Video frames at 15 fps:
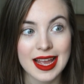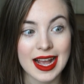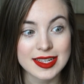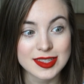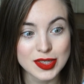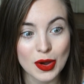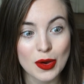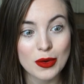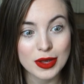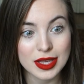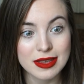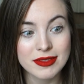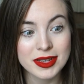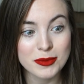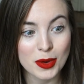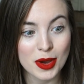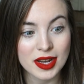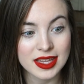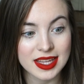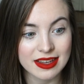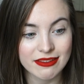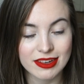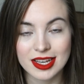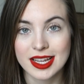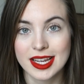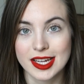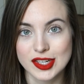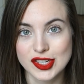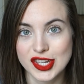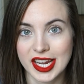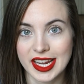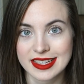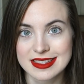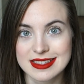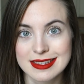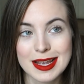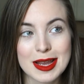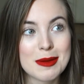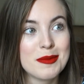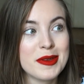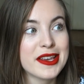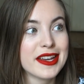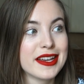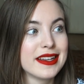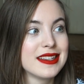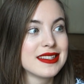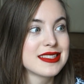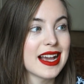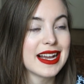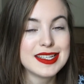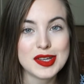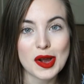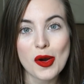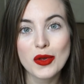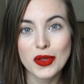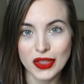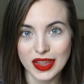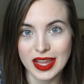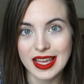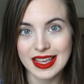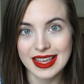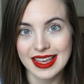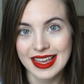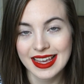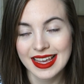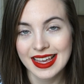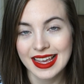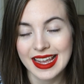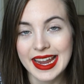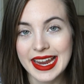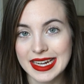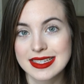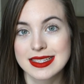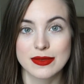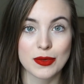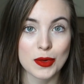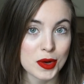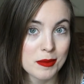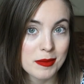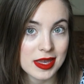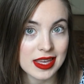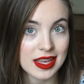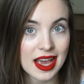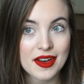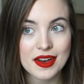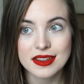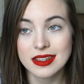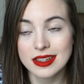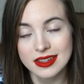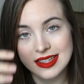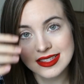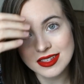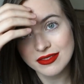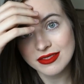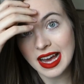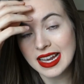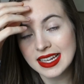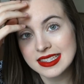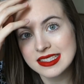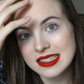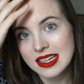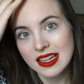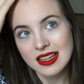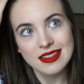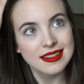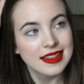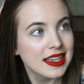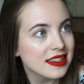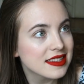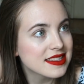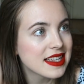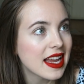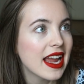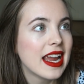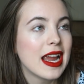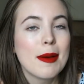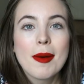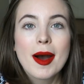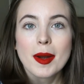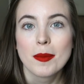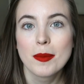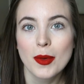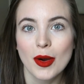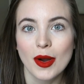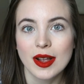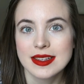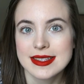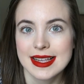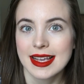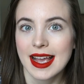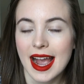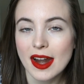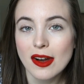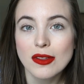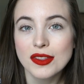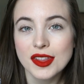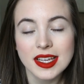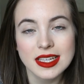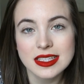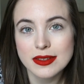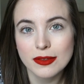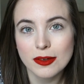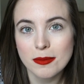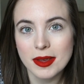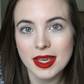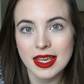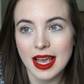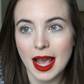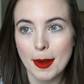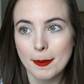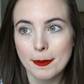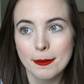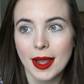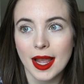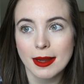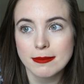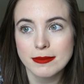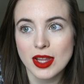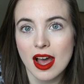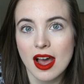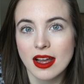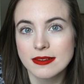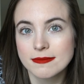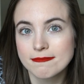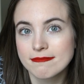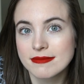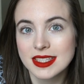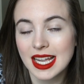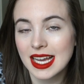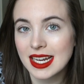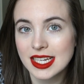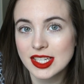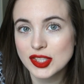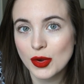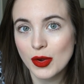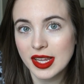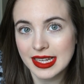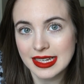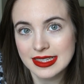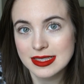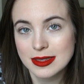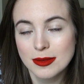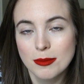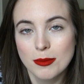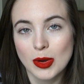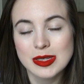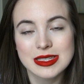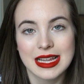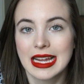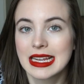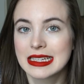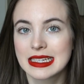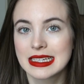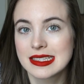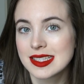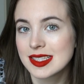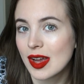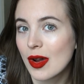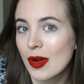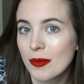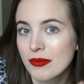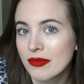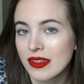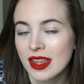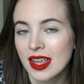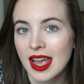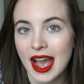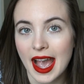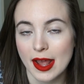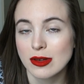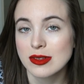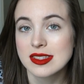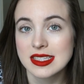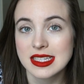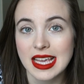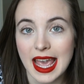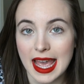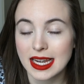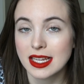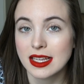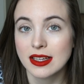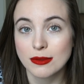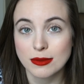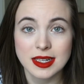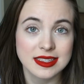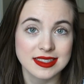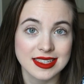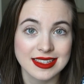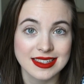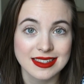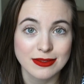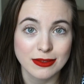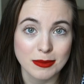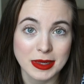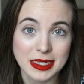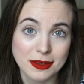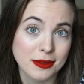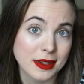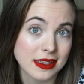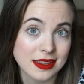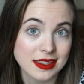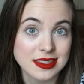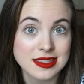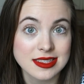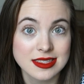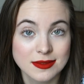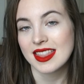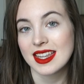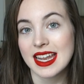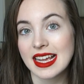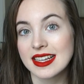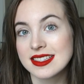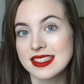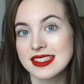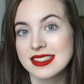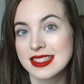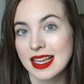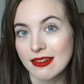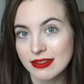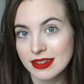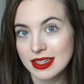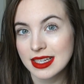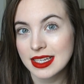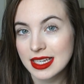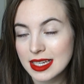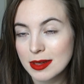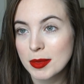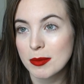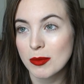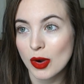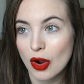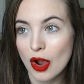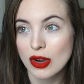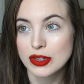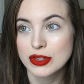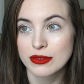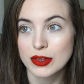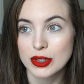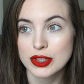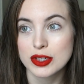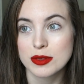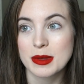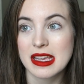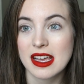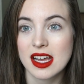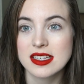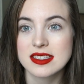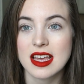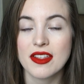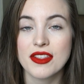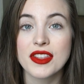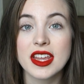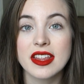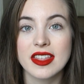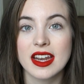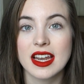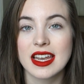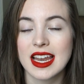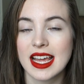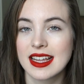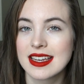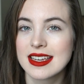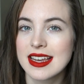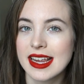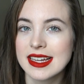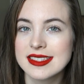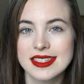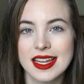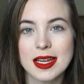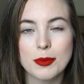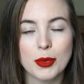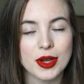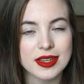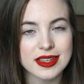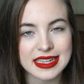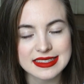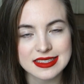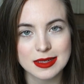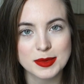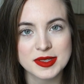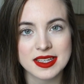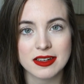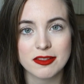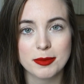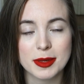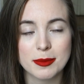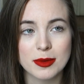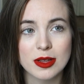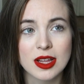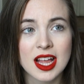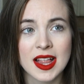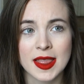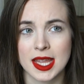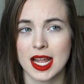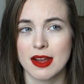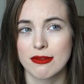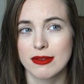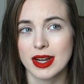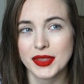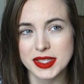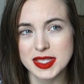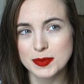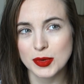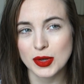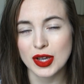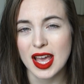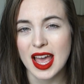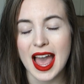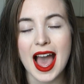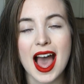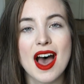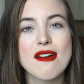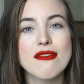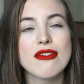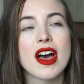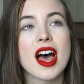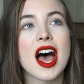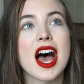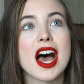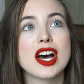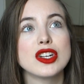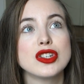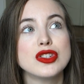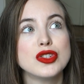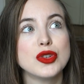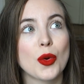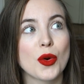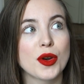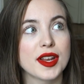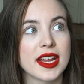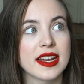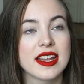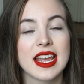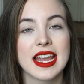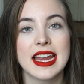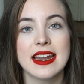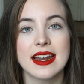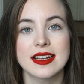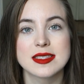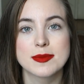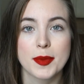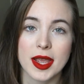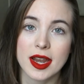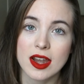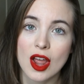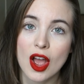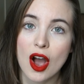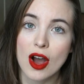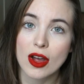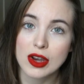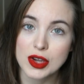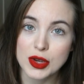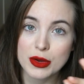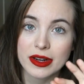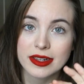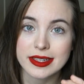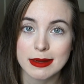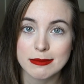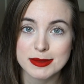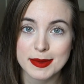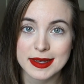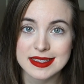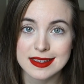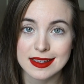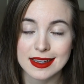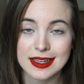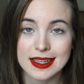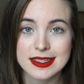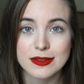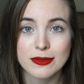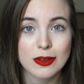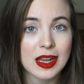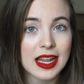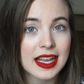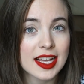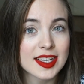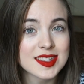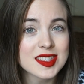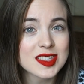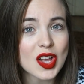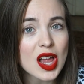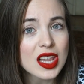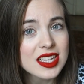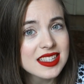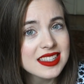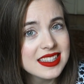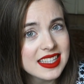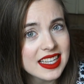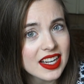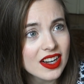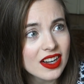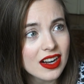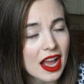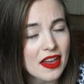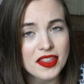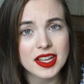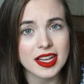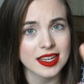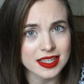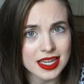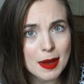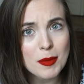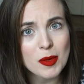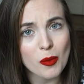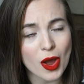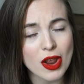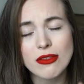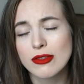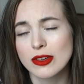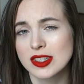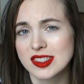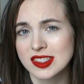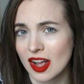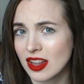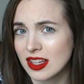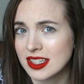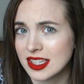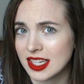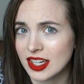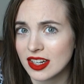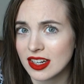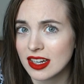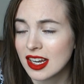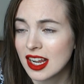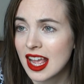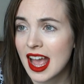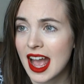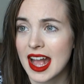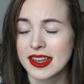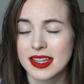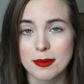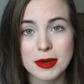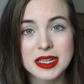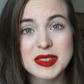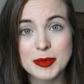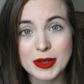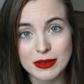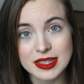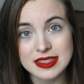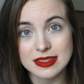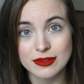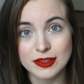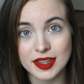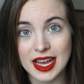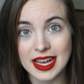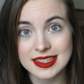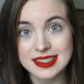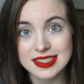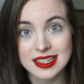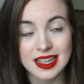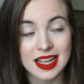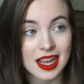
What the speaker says: I don't even want to give it a chance because I don't think it is for me. And I think that that's a valid thing to say about a book. It's like, I don't think it's for me. I'm not gonna enjoy it, most likely, so I don't see any reason for me to read this. The next is definitely a little bit more controversial because I think that like 99.99% of people that have read this book have adored it. It has been on a New York Times bestseller list for like a solid year, I think at number one for a solid year, and there must be a reason for that.